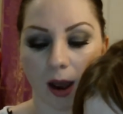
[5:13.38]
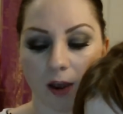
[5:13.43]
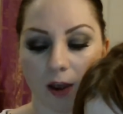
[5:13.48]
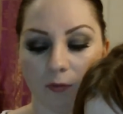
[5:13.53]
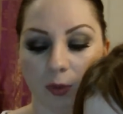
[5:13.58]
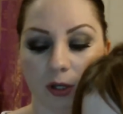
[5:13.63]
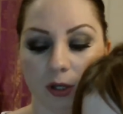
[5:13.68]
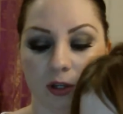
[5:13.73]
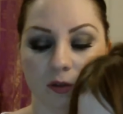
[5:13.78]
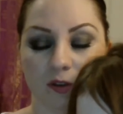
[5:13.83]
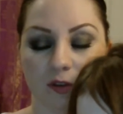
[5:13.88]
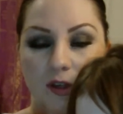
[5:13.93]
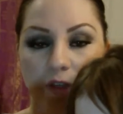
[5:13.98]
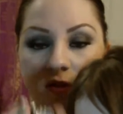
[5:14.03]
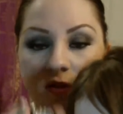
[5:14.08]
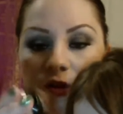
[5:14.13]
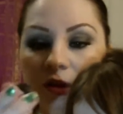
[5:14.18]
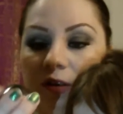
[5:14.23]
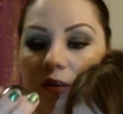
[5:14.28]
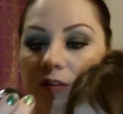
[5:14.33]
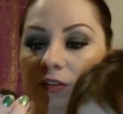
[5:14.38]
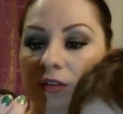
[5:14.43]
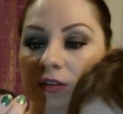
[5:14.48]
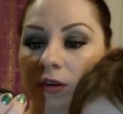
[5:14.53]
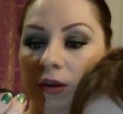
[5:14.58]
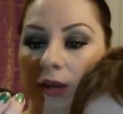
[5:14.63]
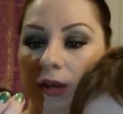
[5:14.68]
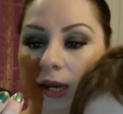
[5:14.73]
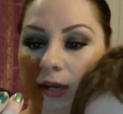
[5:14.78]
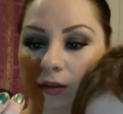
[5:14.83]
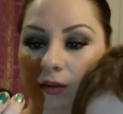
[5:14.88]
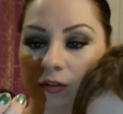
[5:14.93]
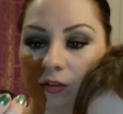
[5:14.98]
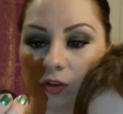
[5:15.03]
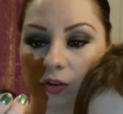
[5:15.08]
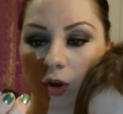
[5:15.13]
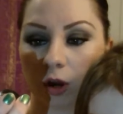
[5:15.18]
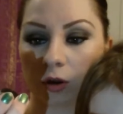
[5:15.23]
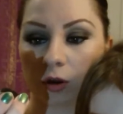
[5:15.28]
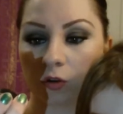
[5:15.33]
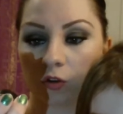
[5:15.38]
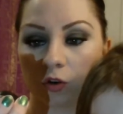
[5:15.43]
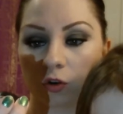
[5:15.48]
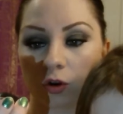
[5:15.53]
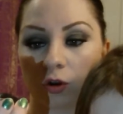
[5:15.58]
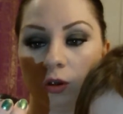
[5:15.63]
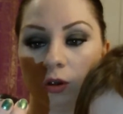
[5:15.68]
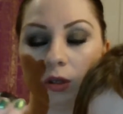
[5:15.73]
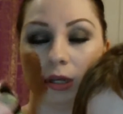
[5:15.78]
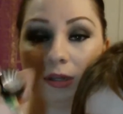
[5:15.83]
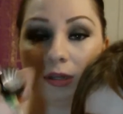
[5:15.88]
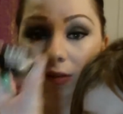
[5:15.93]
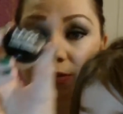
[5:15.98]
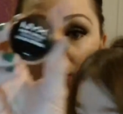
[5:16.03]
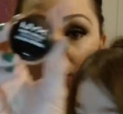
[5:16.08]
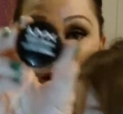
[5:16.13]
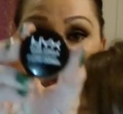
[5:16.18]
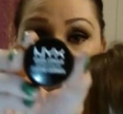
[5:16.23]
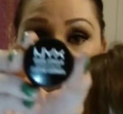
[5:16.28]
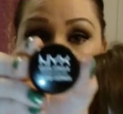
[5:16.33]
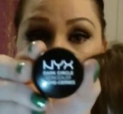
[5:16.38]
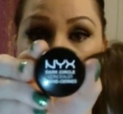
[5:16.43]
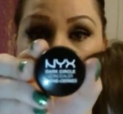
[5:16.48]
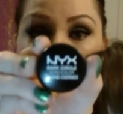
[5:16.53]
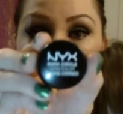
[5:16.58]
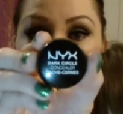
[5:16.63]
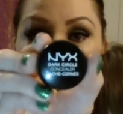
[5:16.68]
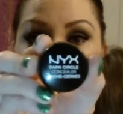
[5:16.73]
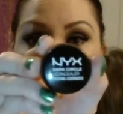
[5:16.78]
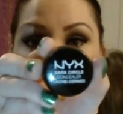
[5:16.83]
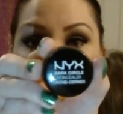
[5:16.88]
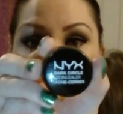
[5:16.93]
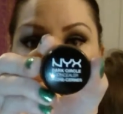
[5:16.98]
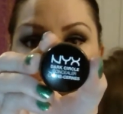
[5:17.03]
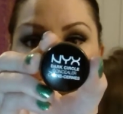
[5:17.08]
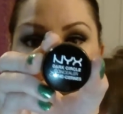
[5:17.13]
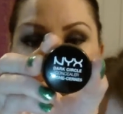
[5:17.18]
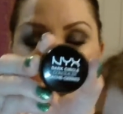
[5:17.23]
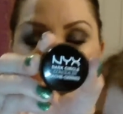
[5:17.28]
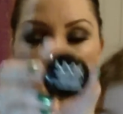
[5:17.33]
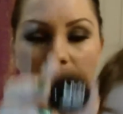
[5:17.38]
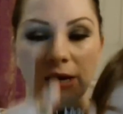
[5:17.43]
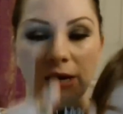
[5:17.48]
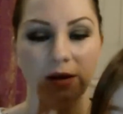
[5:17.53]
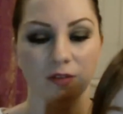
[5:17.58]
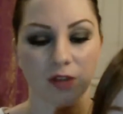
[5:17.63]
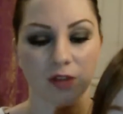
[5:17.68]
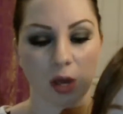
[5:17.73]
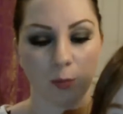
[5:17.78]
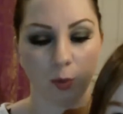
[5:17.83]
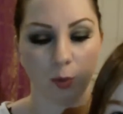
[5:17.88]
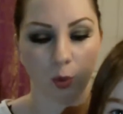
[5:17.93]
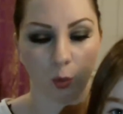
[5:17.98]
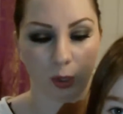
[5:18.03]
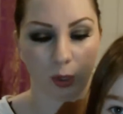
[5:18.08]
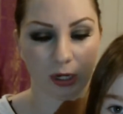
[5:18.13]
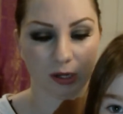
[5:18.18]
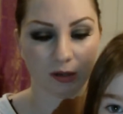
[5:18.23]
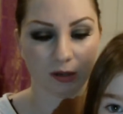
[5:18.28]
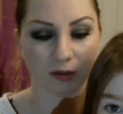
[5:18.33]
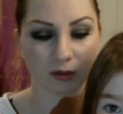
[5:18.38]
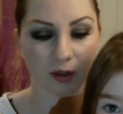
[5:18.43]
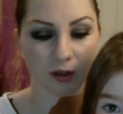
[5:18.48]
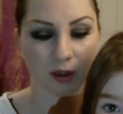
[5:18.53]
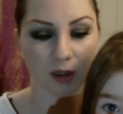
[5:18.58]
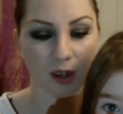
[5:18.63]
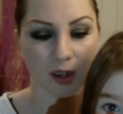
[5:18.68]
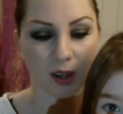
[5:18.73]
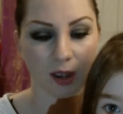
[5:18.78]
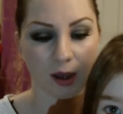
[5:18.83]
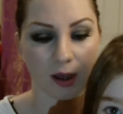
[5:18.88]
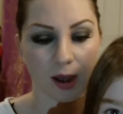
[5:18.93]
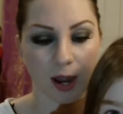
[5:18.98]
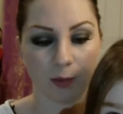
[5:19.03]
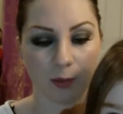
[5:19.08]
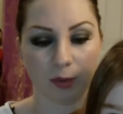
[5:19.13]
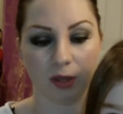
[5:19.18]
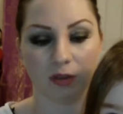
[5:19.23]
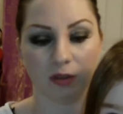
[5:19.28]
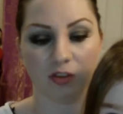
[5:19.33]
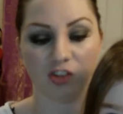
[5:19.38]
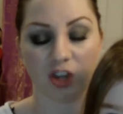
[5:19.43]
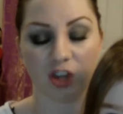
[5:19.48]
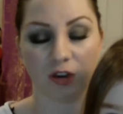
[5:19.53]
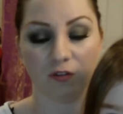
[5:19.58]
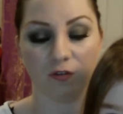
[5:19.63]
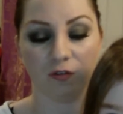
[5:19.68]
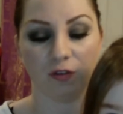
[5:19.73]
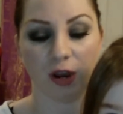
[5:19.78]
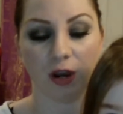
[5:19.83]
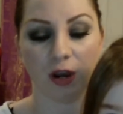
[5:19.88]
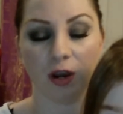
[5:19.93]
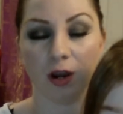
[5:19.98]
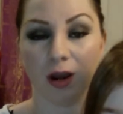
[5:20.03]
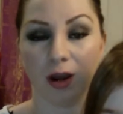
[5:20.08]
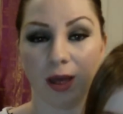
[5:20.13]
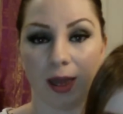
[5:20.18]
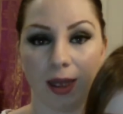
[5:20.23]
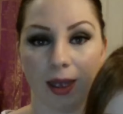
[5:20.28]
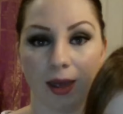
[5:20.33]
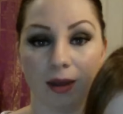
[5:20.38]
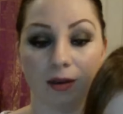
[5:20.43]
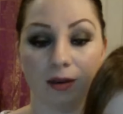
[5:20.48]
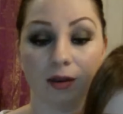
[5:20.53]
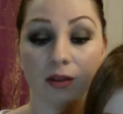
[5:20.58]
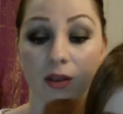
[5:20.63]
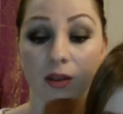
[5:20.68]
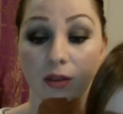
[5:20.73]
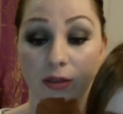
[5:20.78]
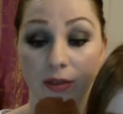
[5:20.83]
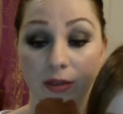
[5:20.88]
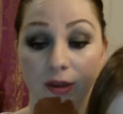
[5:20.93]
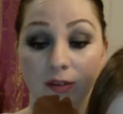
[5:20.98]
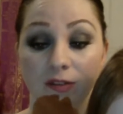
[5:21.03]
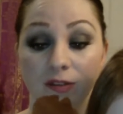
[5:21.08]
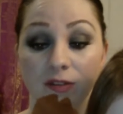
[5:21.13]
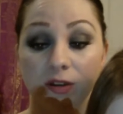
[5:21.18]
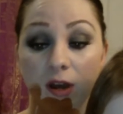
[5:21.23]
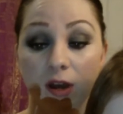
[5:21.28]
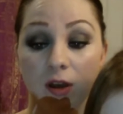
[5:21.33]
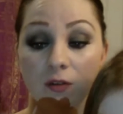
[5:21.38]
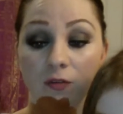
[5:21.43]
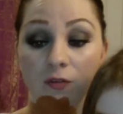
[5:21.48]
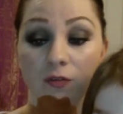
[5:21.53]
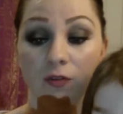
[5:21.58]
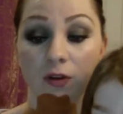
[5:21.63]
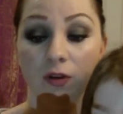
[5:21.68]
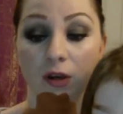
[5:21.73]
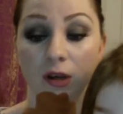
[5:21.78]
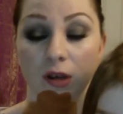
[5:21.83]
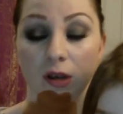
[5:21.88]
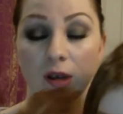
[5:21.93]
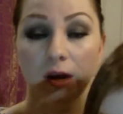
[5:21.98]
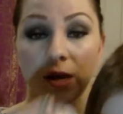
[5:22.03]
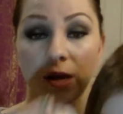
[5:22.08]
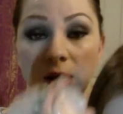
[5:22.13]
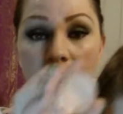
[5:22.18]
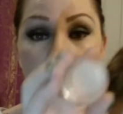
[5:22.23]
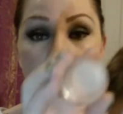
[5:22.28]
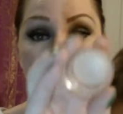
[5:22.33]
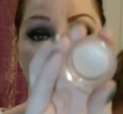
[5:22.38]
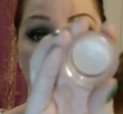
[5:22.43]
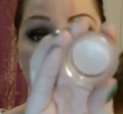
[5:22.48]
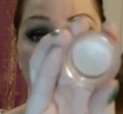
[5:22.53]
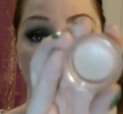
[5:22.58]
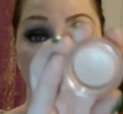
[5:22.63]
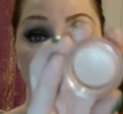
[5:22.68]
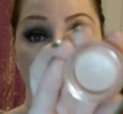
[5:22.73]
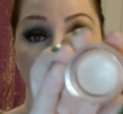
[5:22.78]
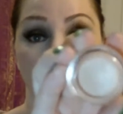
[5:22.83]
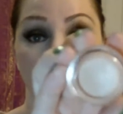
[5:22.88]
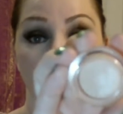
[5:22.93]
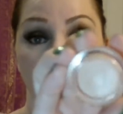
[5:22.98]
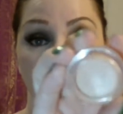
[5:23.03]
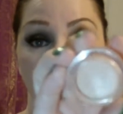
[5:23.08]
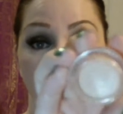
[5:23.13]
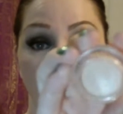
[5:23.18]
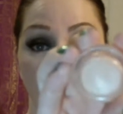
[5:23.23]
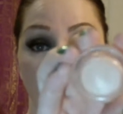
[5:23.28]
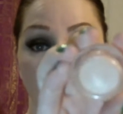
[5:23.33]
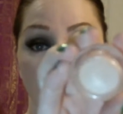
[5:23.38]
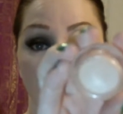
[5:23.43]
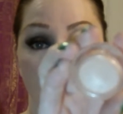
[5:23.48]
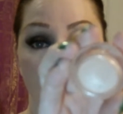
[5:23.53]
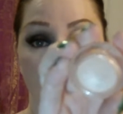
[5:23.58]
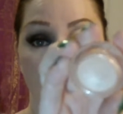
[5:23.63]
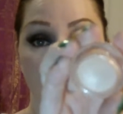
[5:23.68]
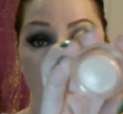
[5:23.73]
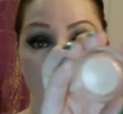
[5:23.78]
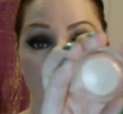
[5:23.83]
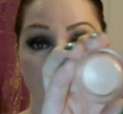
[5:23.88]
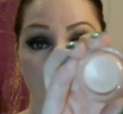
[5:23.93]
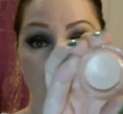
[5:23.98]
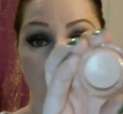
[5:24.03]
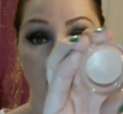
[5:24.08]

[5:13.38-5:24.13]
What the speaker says: I've been using this NYX Dark Circle Concealer for the last couple weeks. I'm in the shade Fair, and this stuff is so good.